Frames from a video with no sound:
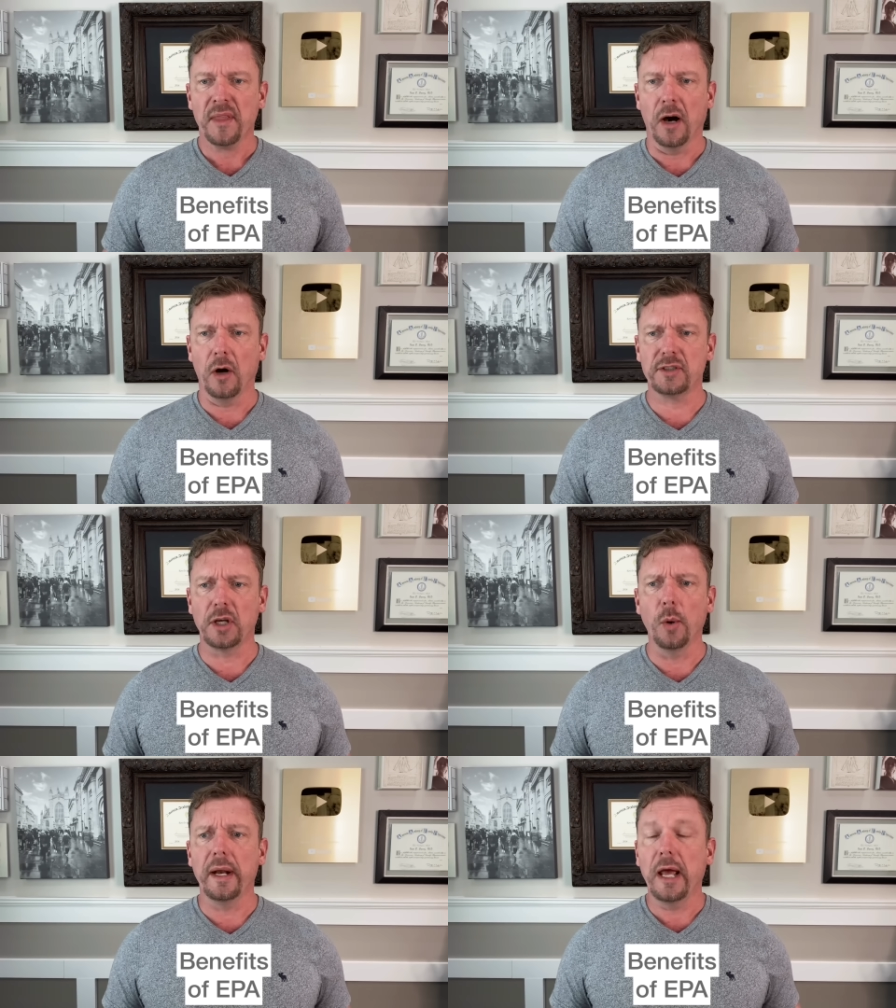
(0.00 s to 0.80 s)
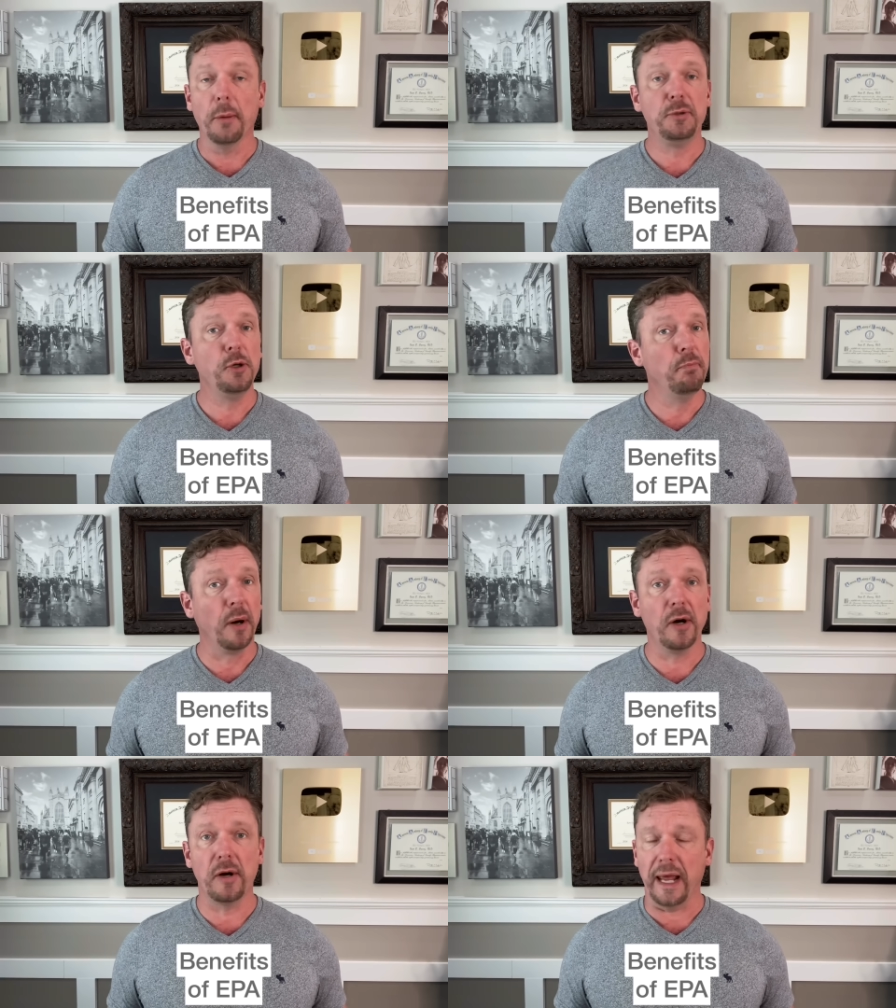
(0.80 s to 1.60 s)
Also, it helps you
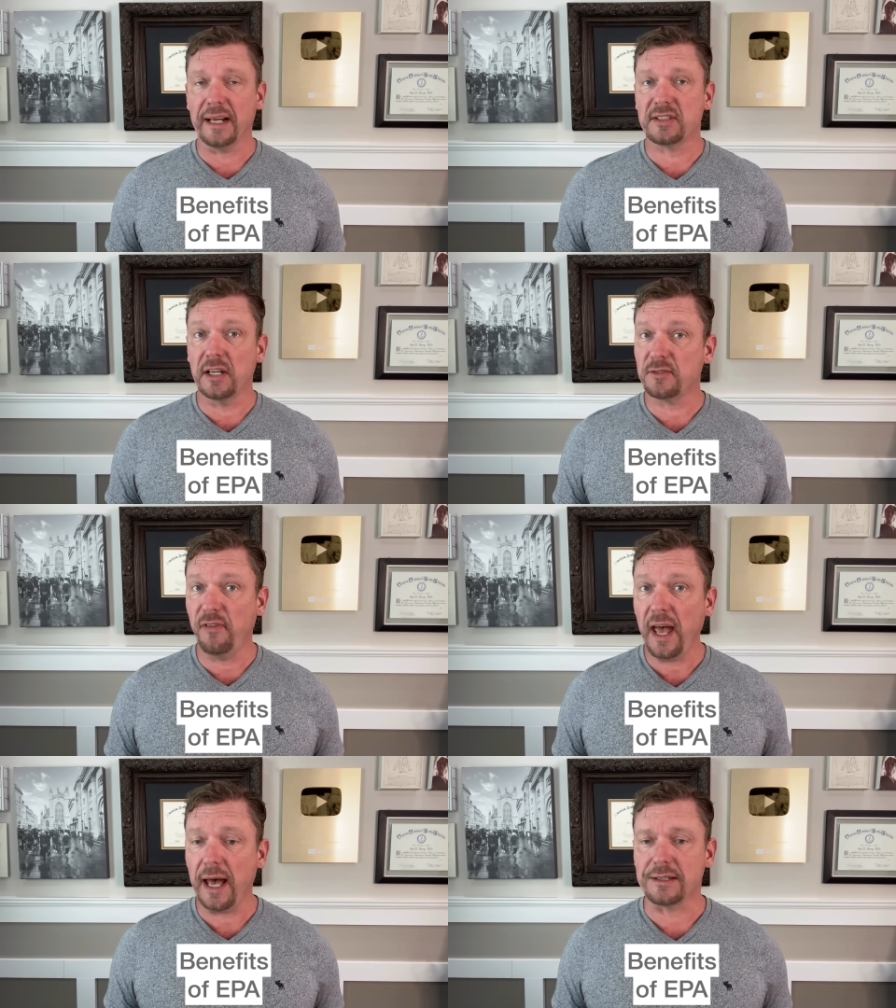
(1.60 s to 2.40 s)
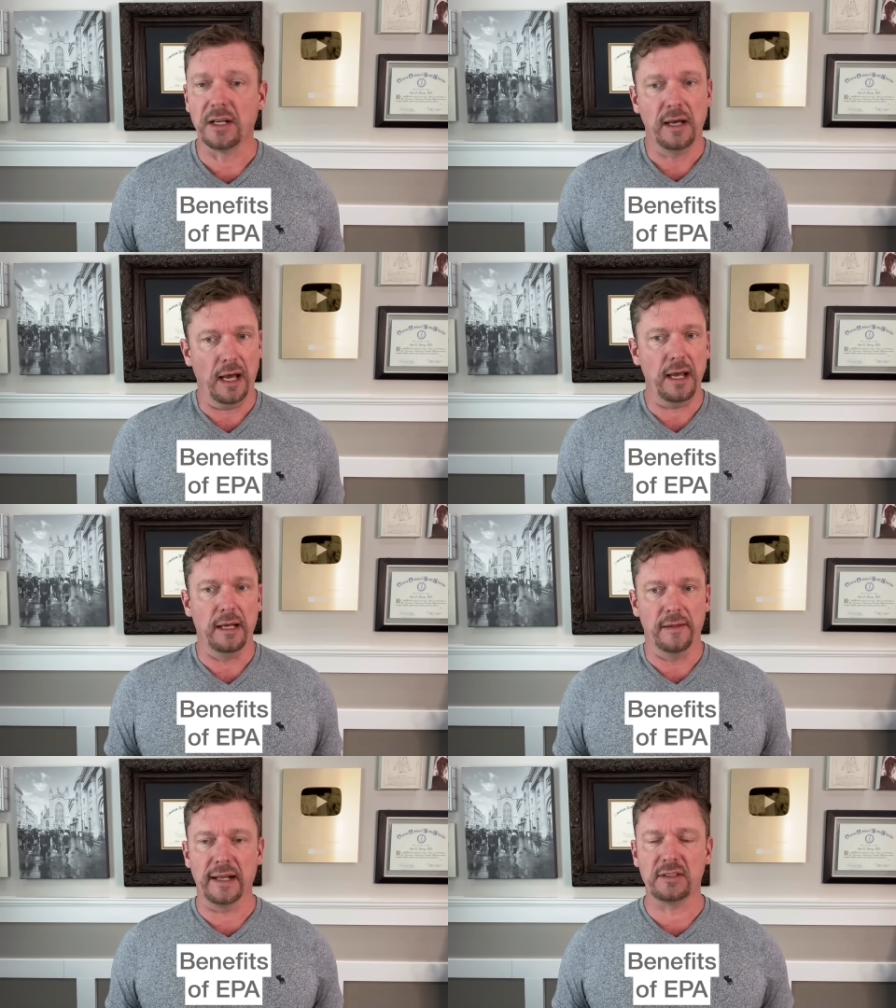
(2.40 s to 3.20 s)
burn excess fat.
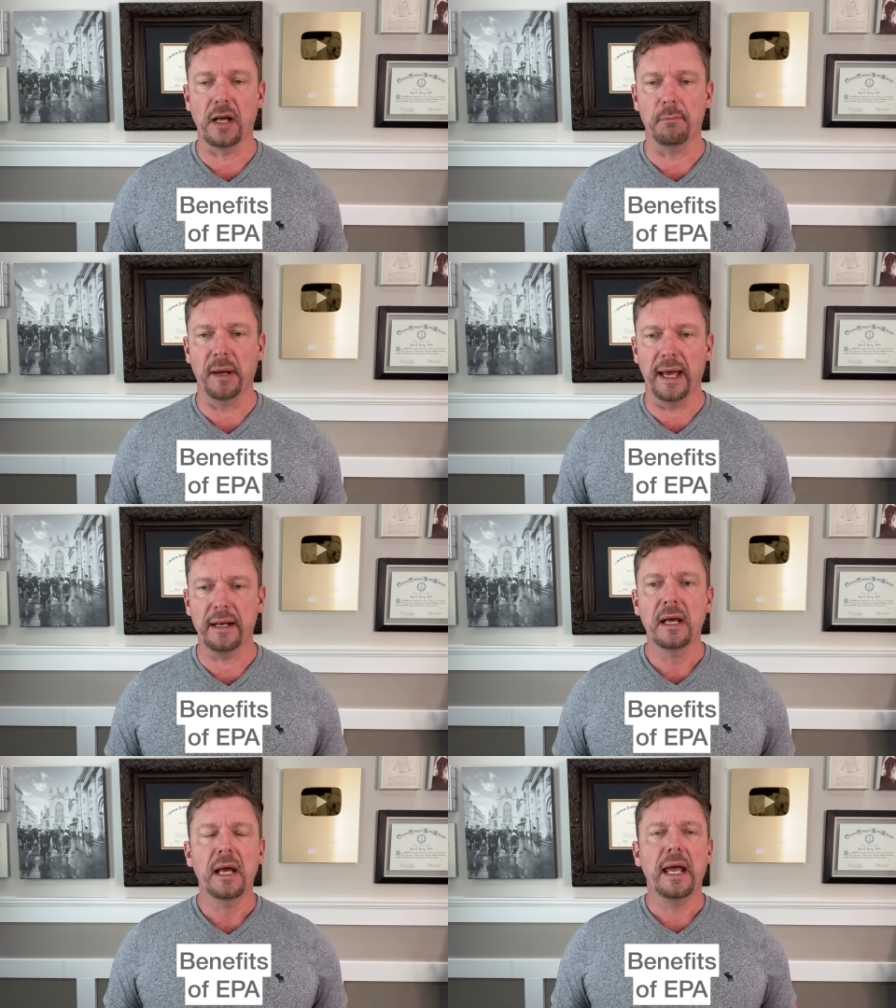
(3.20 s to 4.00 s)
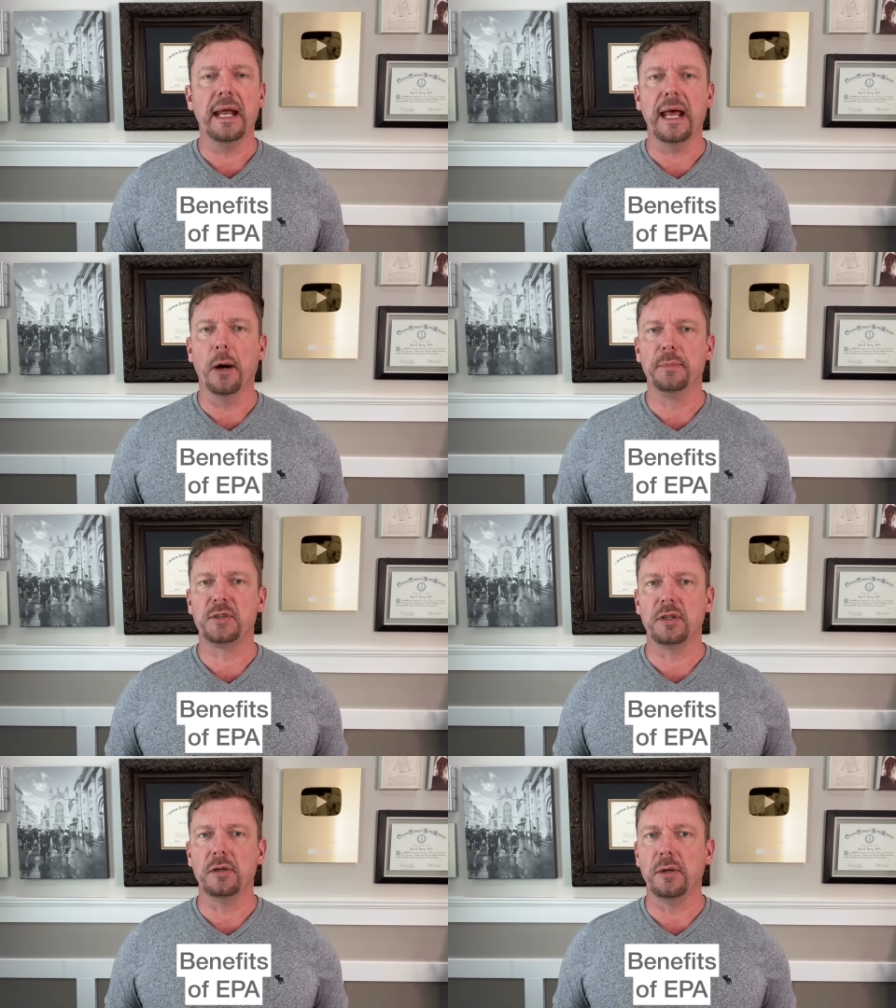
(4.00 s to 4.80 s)
Hey, that's not bad. It
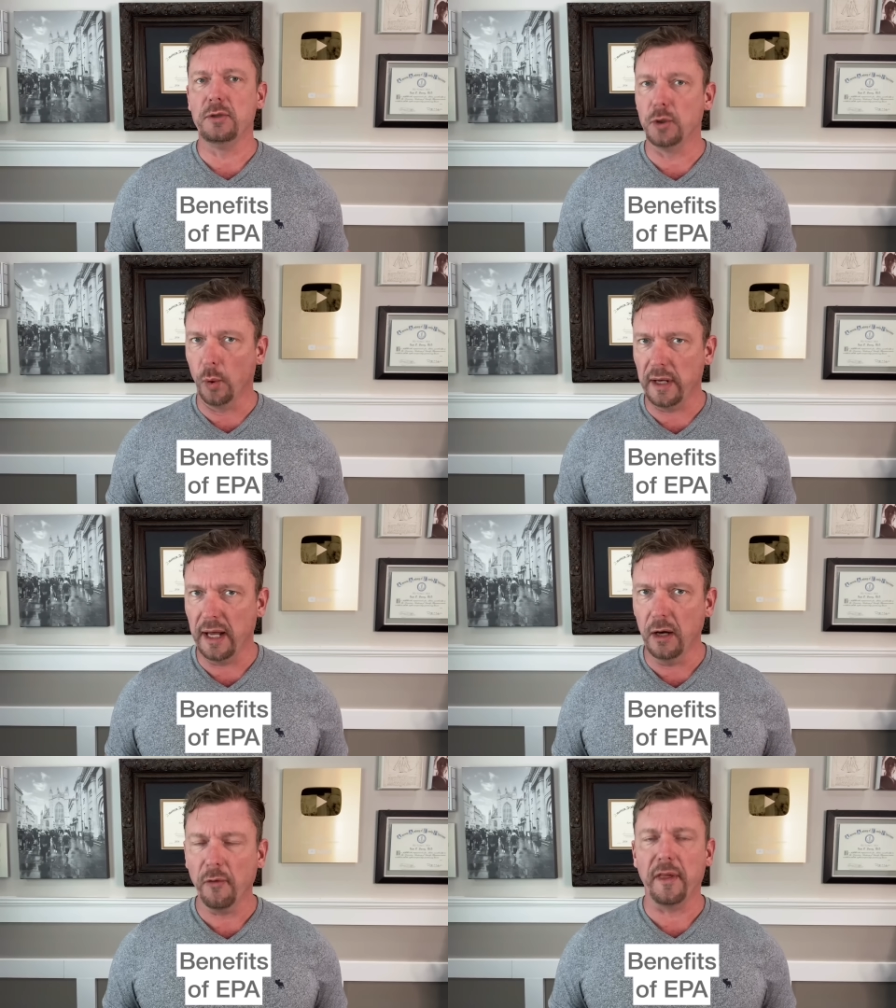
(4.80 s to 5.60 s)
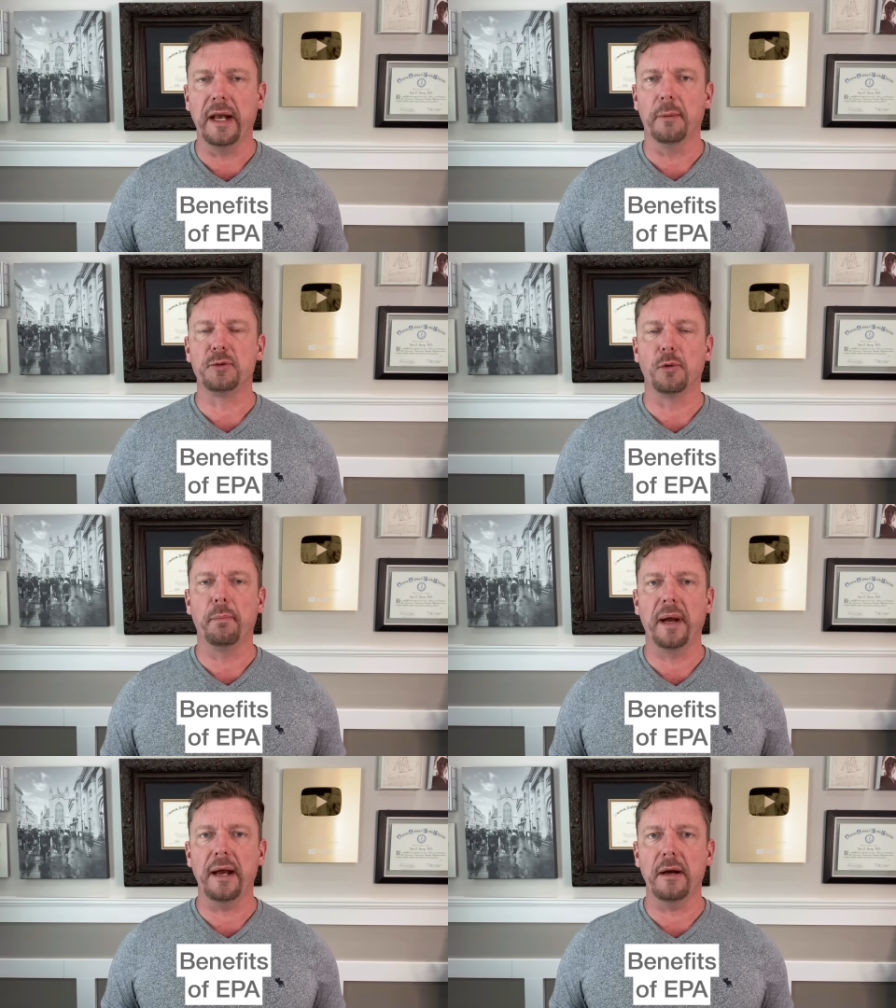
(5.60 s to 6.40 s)
helps joint health. It helps
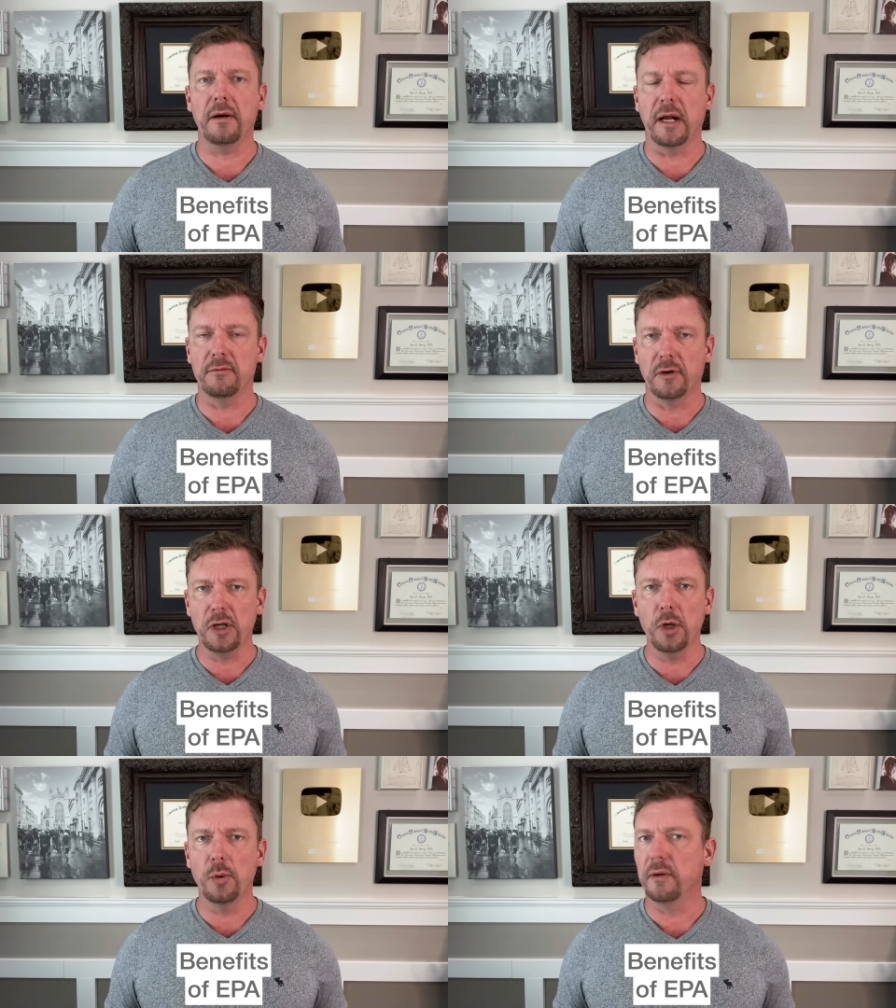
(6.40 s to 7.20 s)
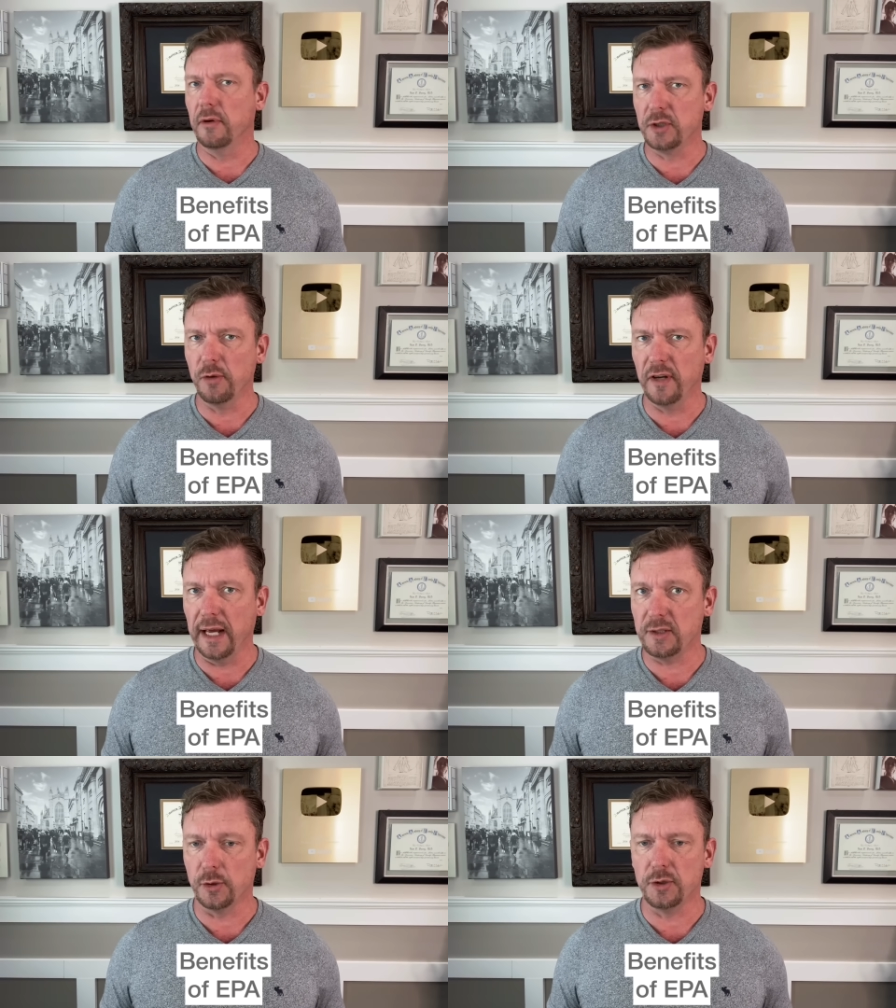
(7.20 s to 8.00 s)
repair and renew and
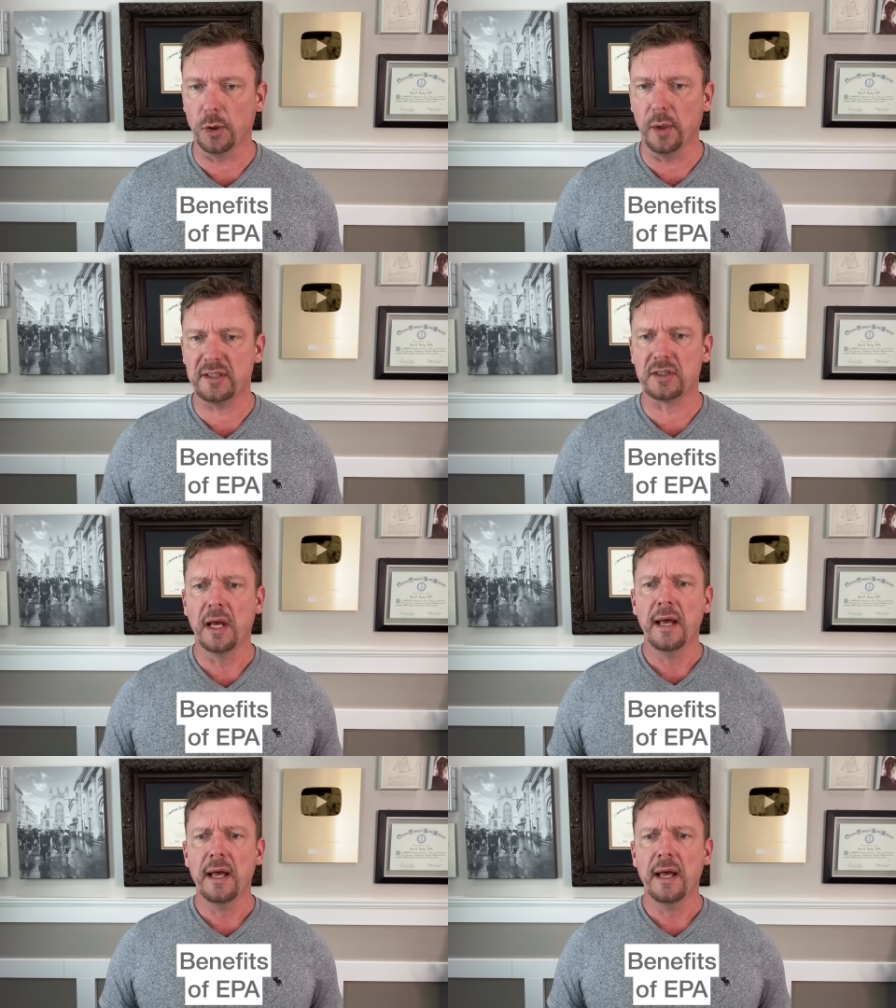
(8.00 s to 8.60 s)
rejuvenate your joints